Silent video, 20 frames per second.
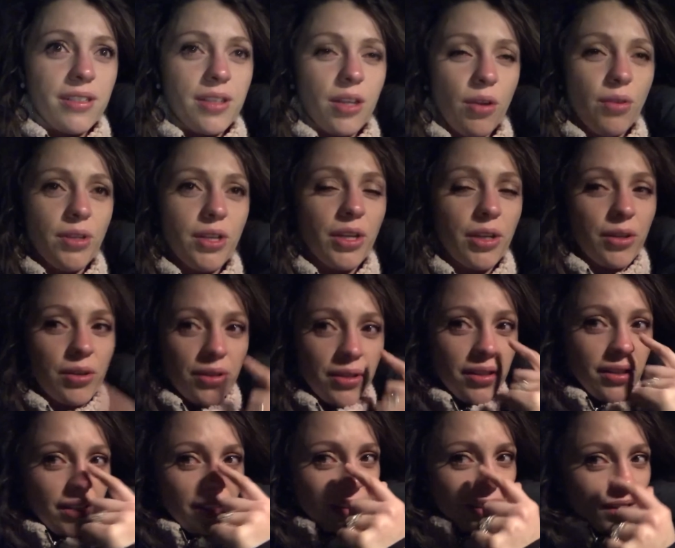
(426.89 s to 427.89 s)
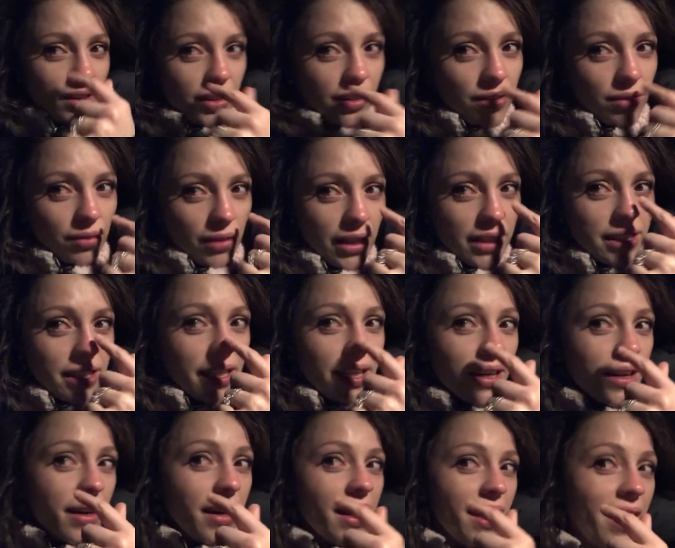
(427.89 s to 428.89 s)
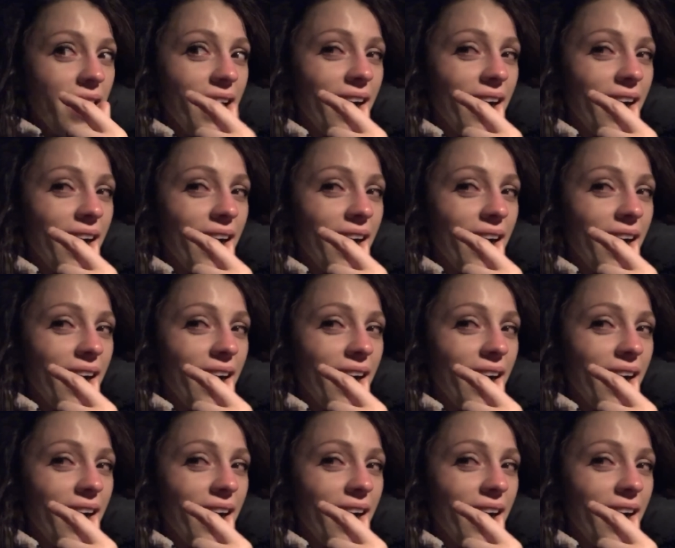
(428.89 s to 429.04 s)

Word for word: Coco. Right there.